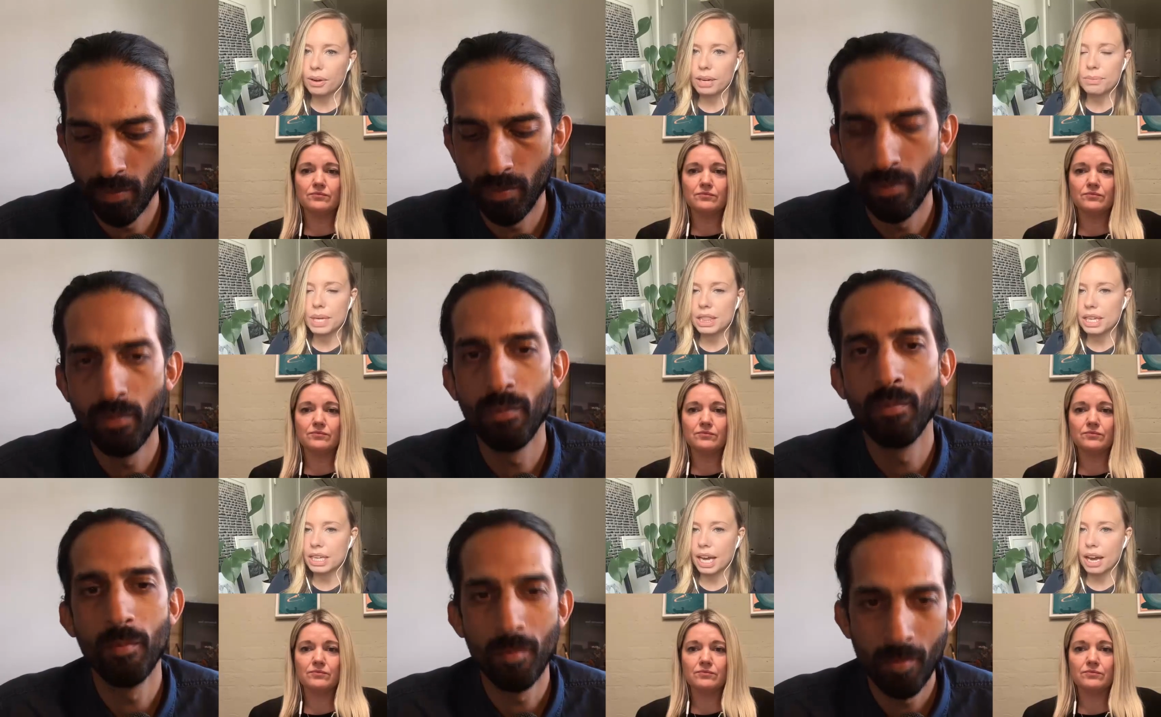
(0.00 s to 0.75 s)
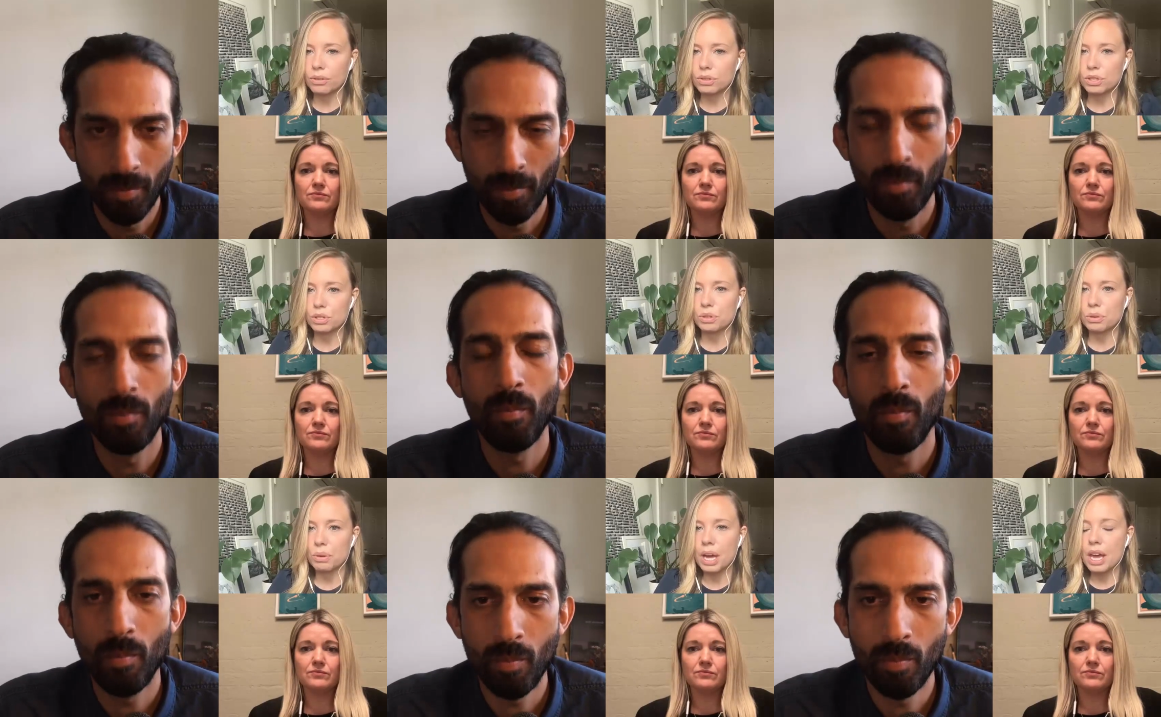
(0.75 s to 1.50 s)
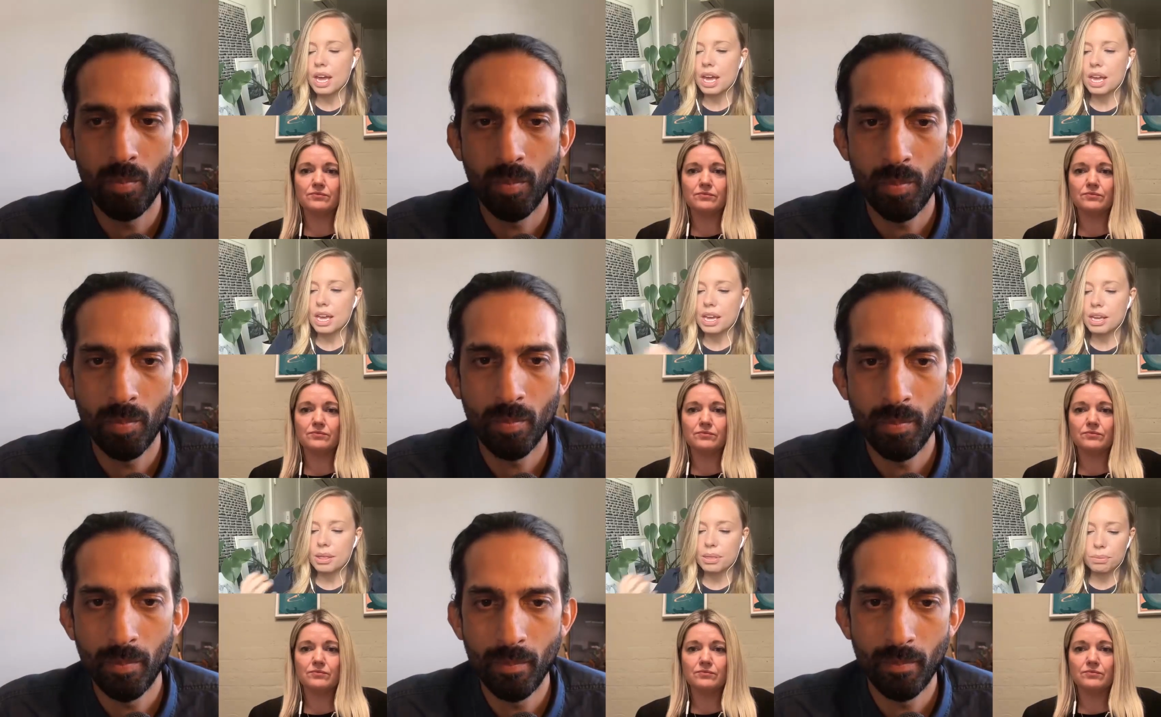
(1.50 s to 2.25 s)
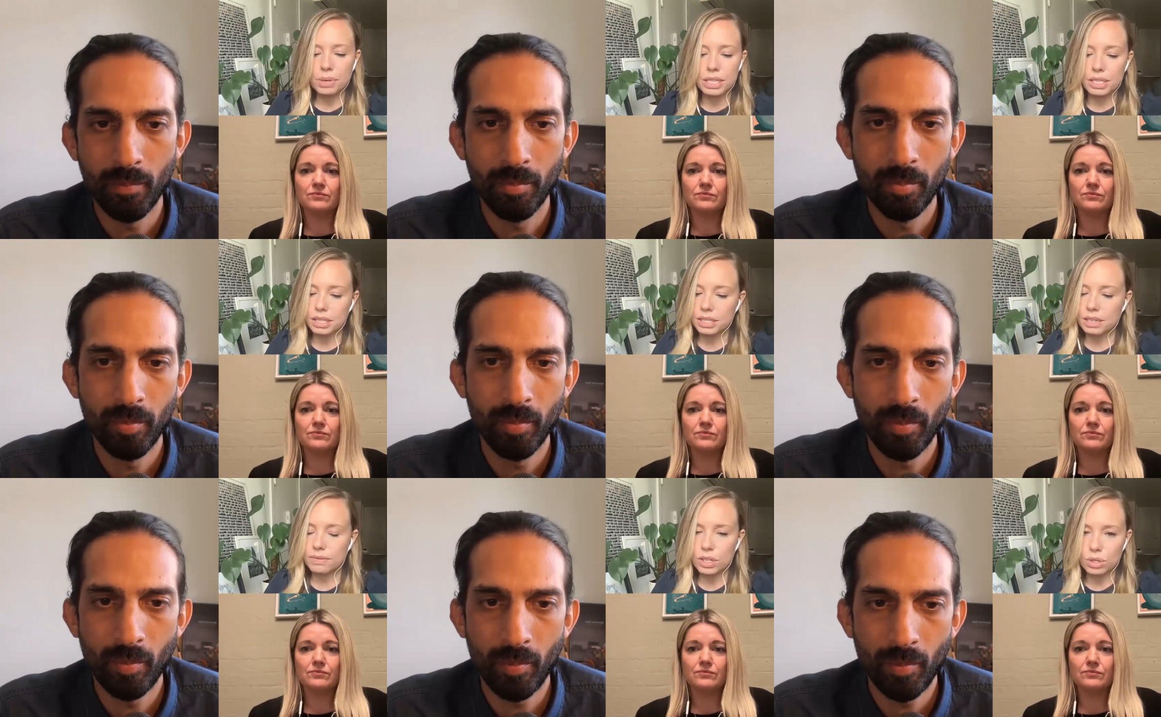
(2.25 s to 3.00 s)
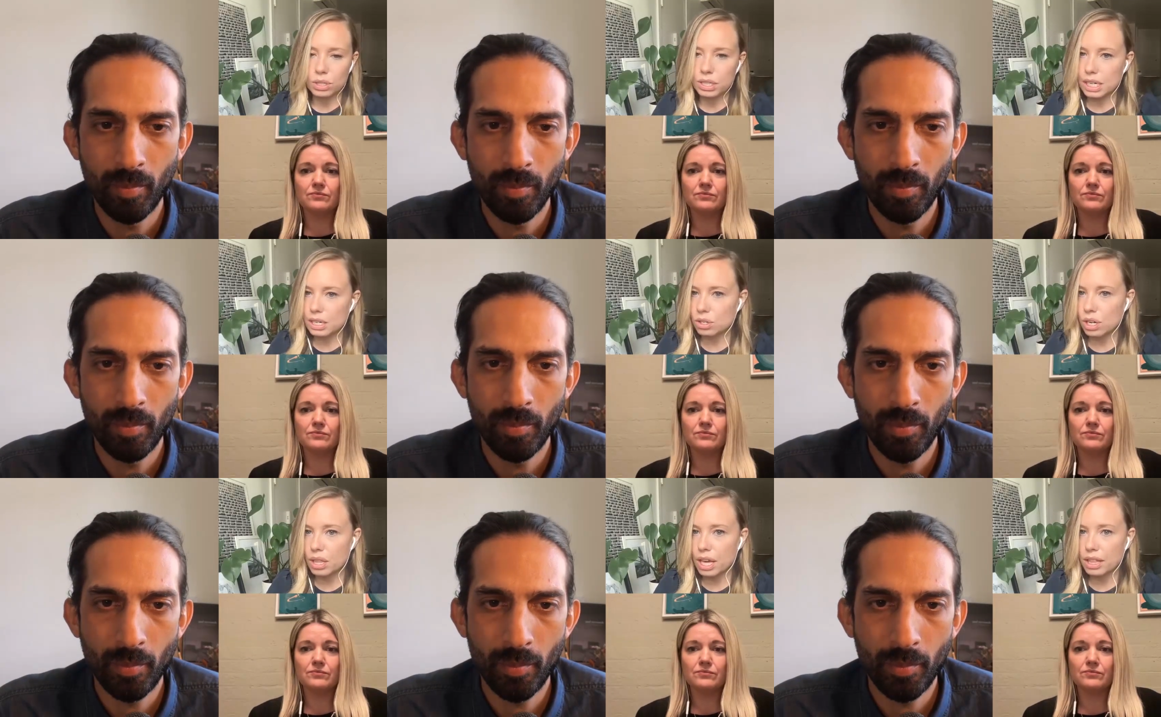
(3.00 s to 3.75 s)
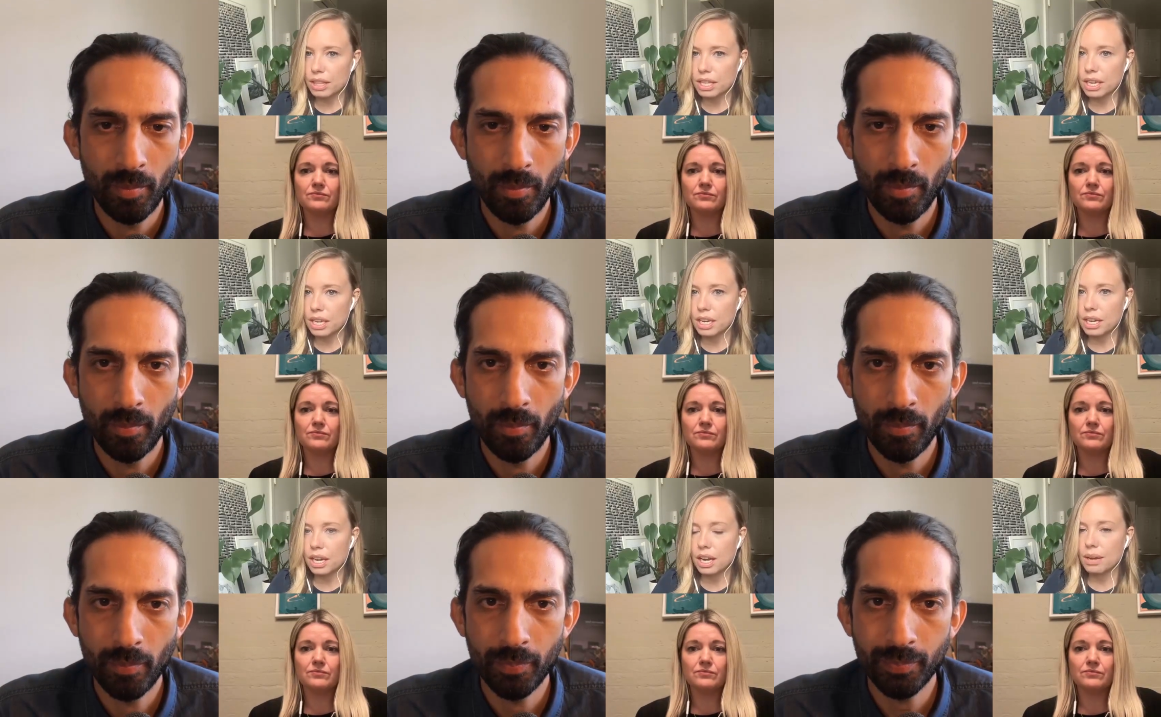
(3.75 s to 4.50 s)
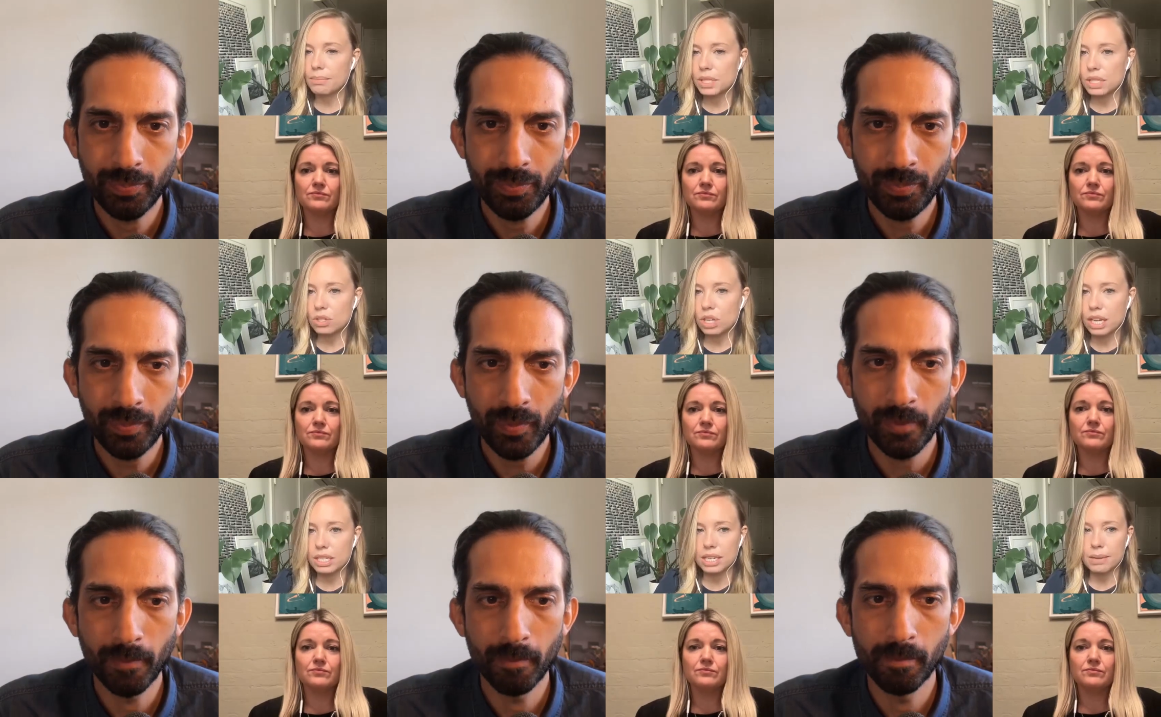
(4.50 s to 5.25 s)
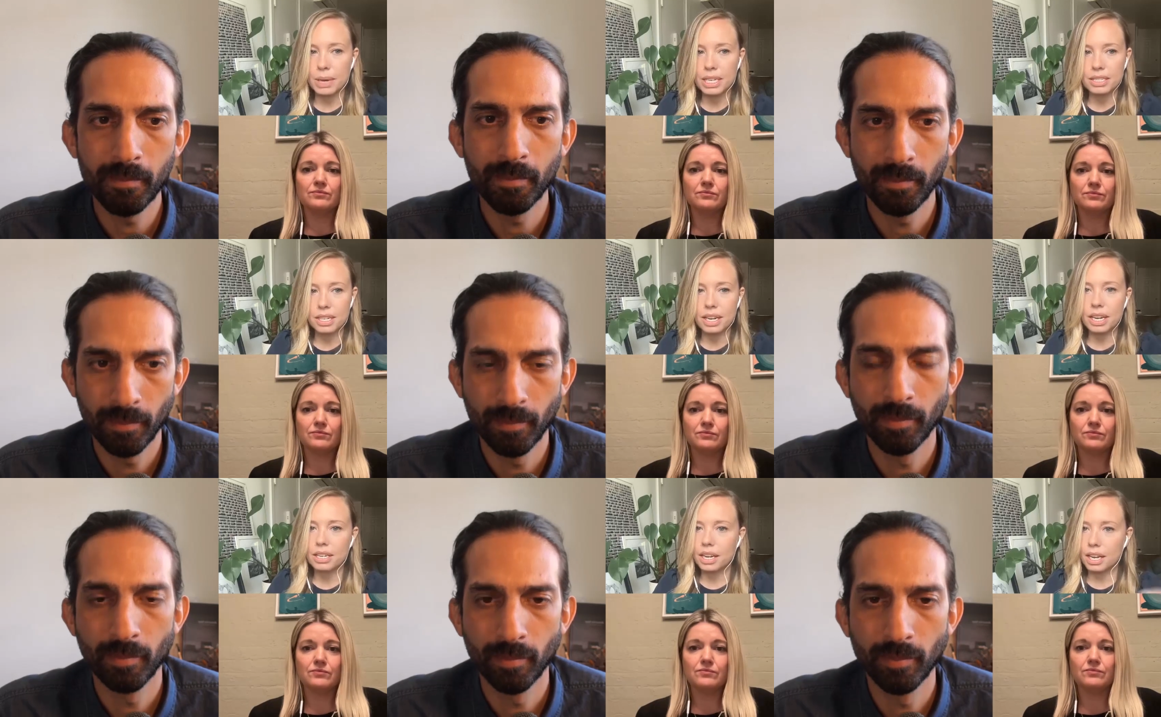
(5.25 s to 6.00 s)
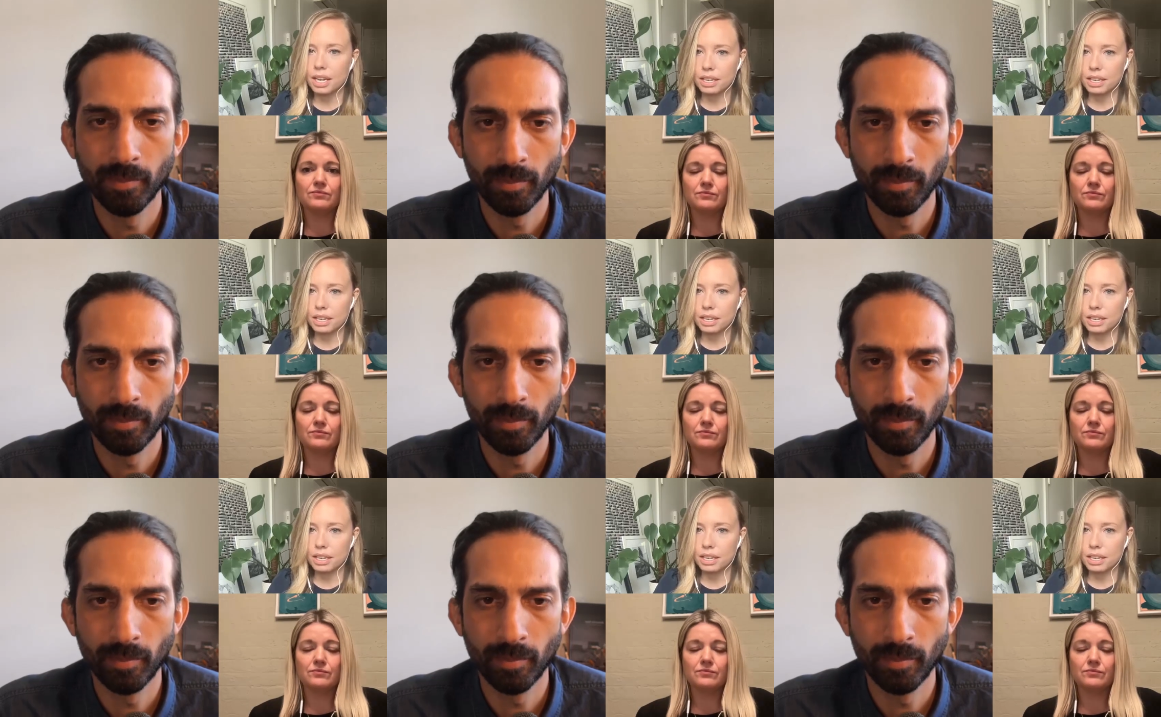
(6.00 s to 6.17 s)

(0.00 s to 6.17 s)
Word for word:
Speaker 1: can we link out to a three sixty visualization that the um, C G I team has done,